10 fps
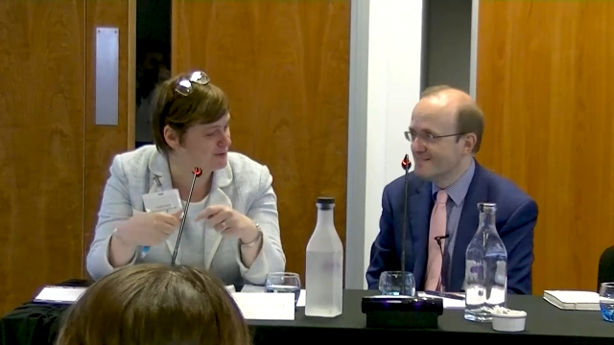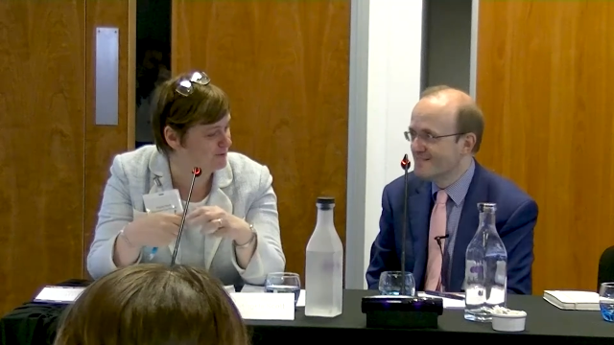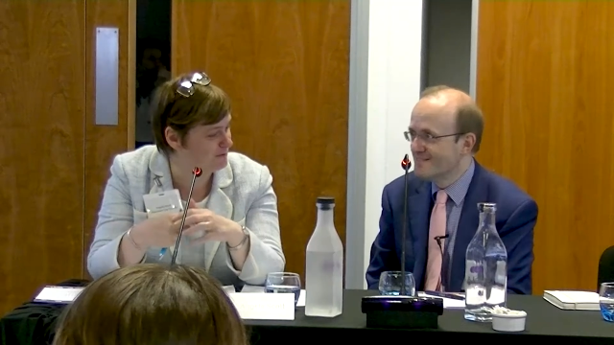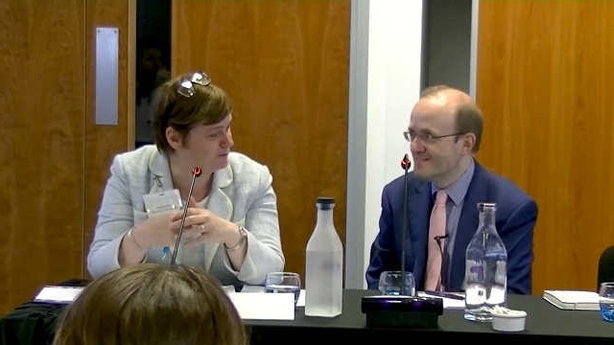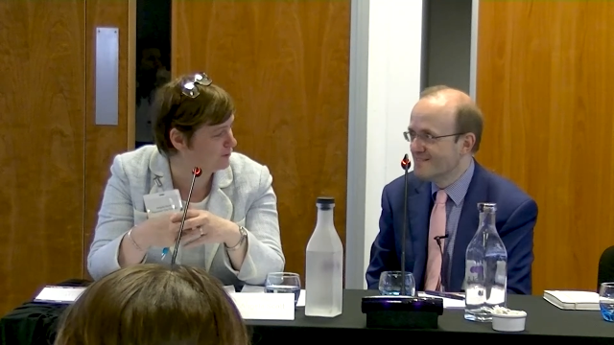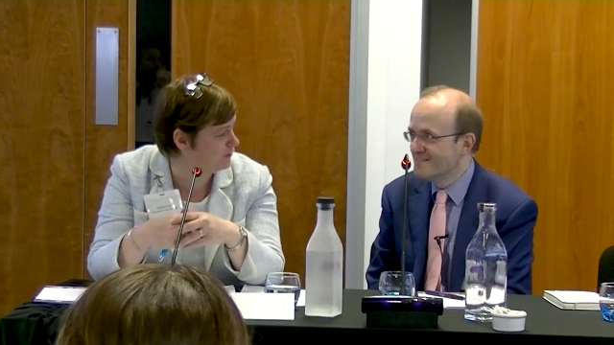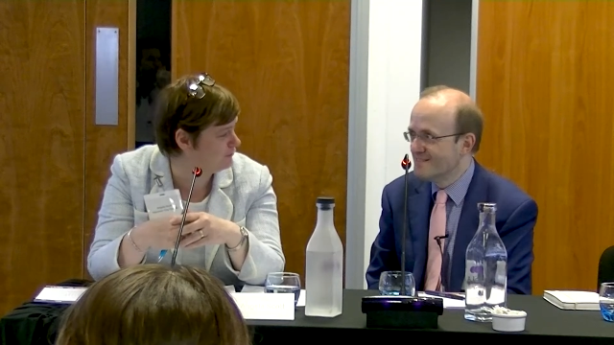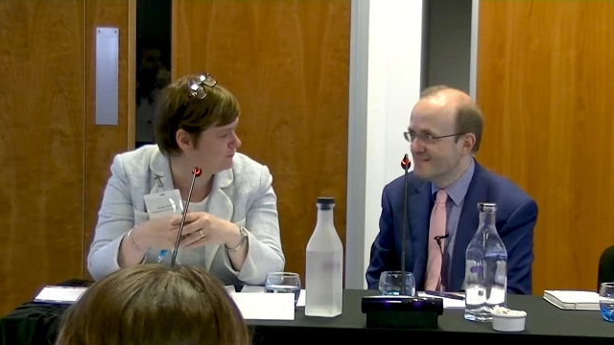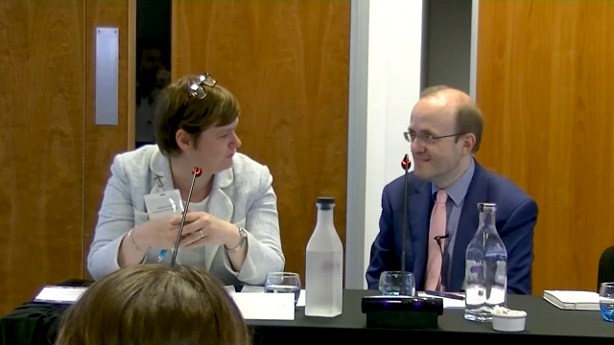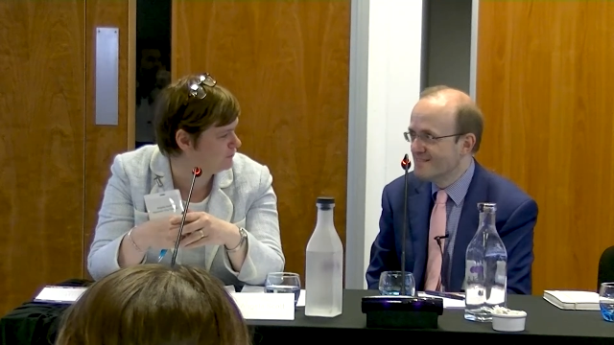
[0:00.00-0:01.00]
Speaker 1: of swept
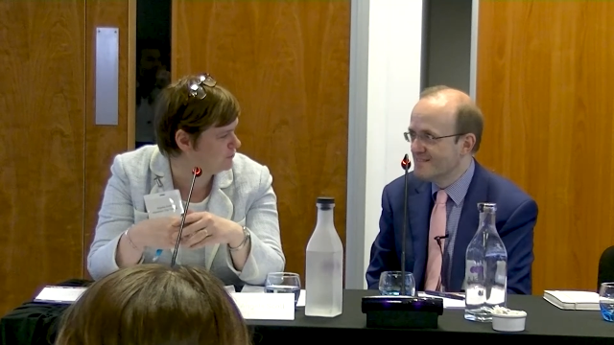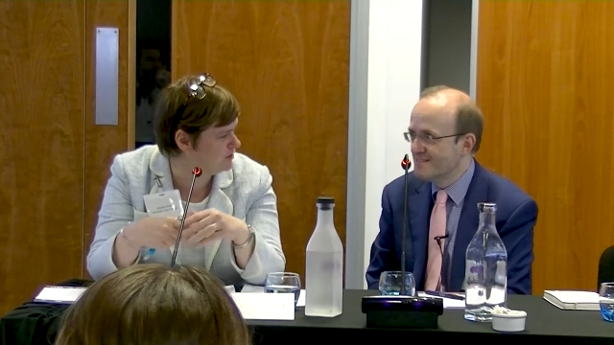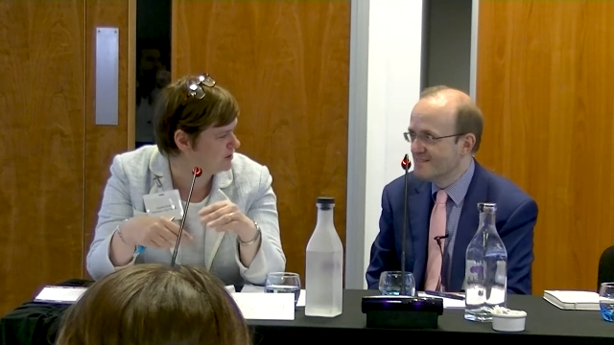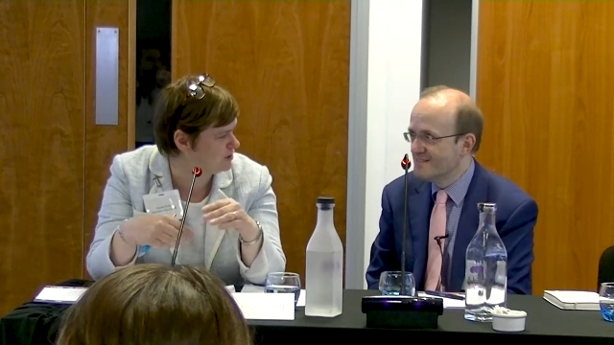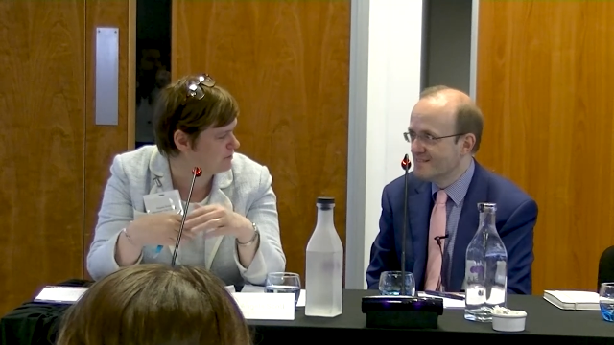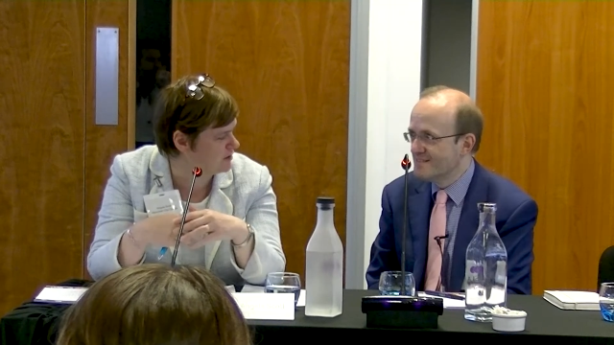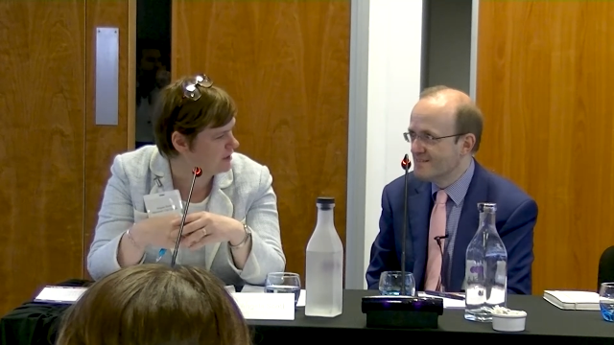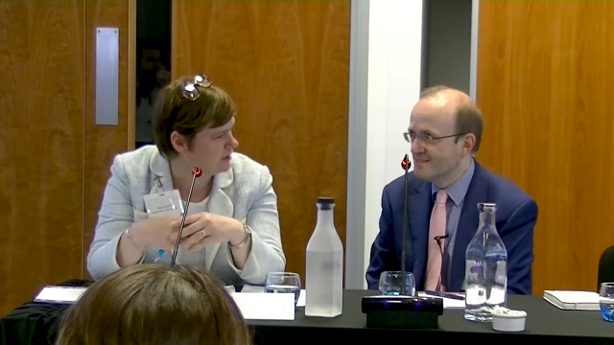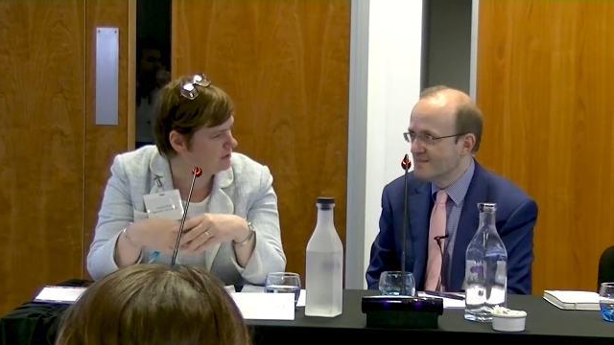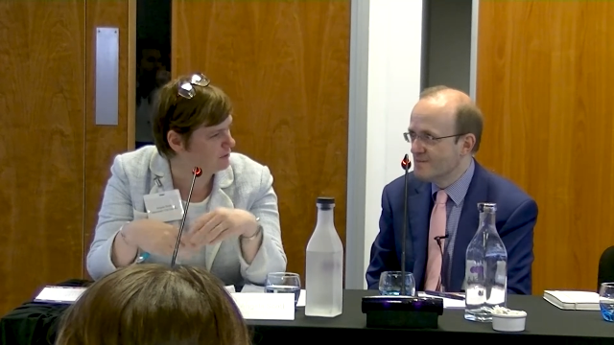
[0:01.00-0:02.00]
through a few, few years
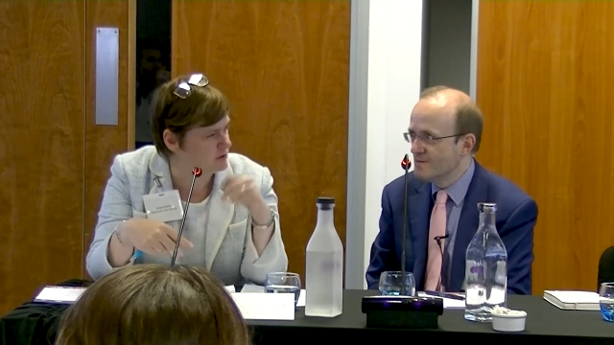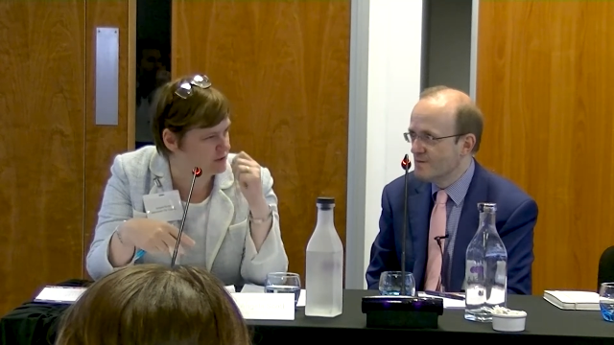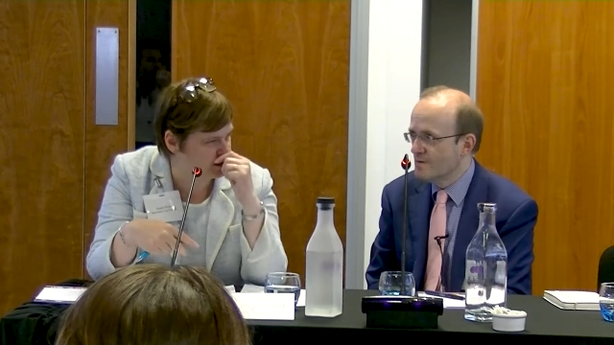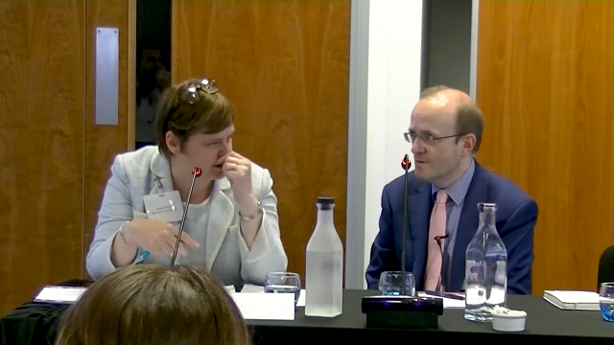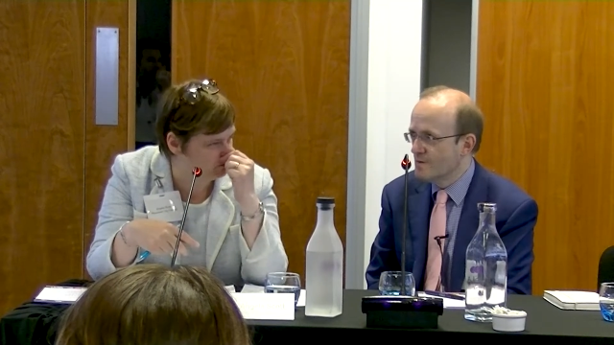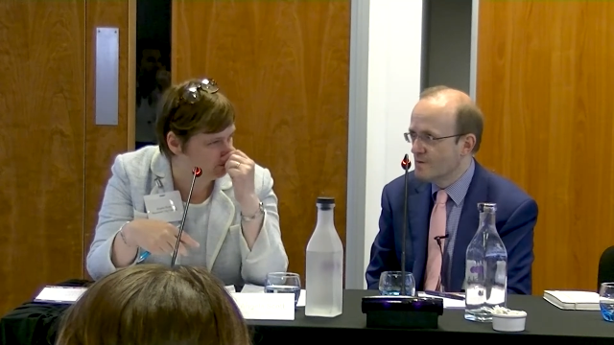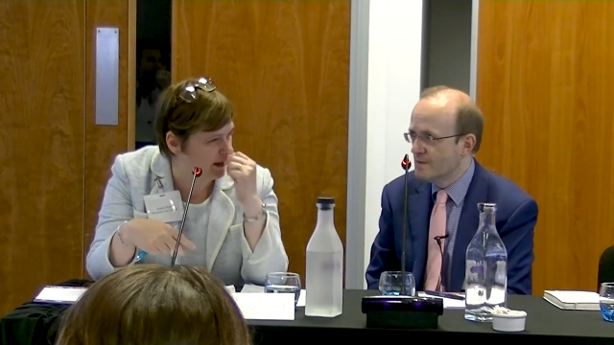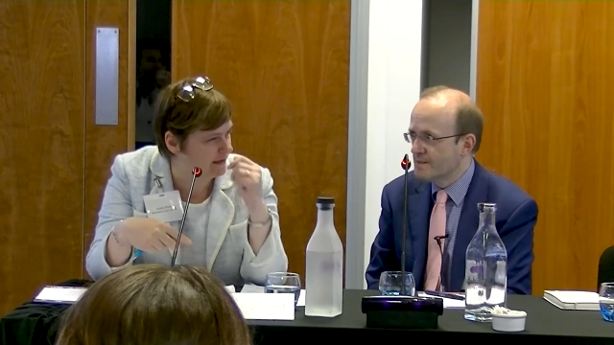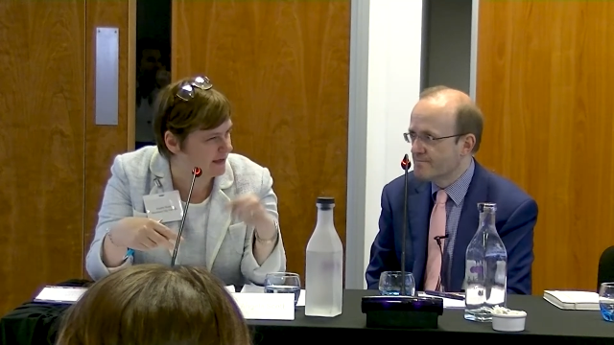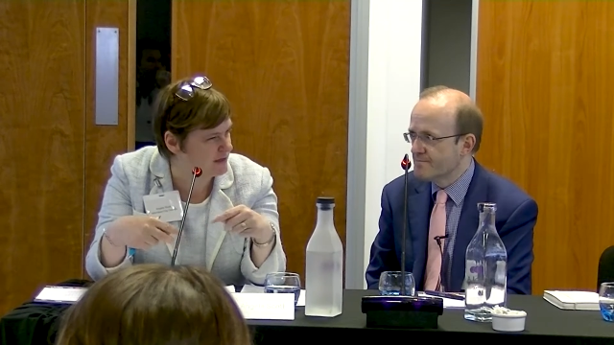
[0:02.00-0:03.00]
but just on to just
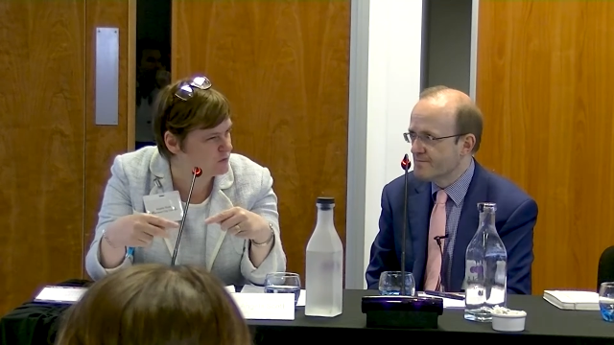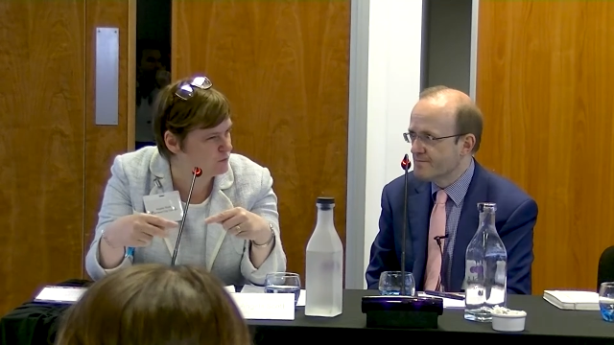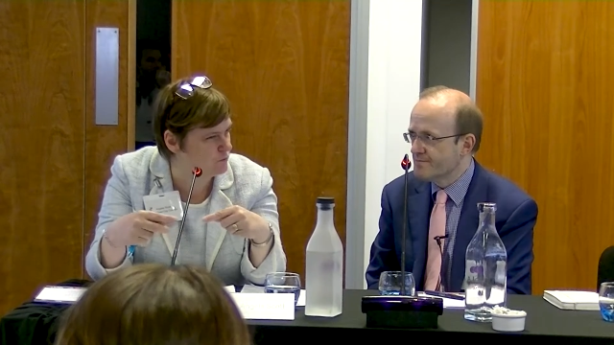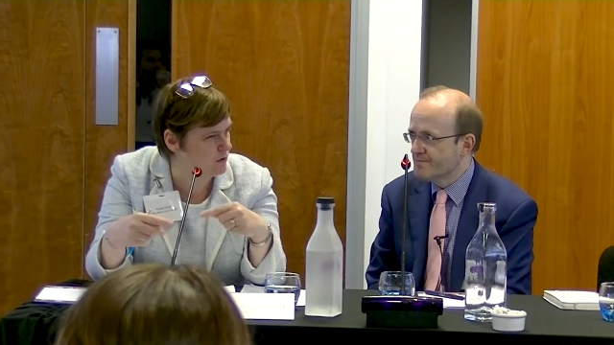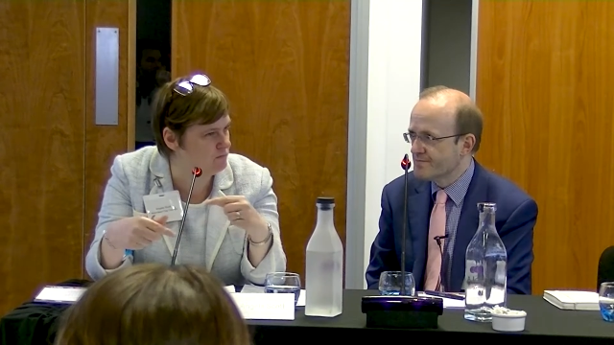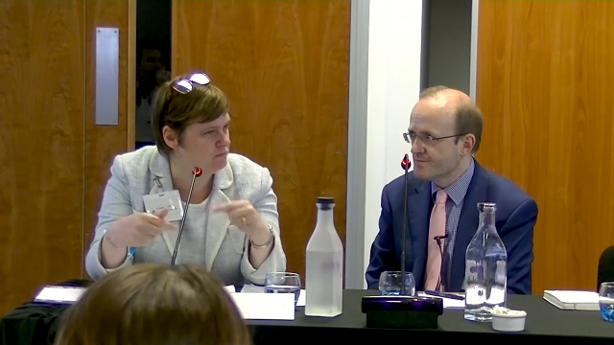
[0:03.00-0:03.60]
unpack I guess what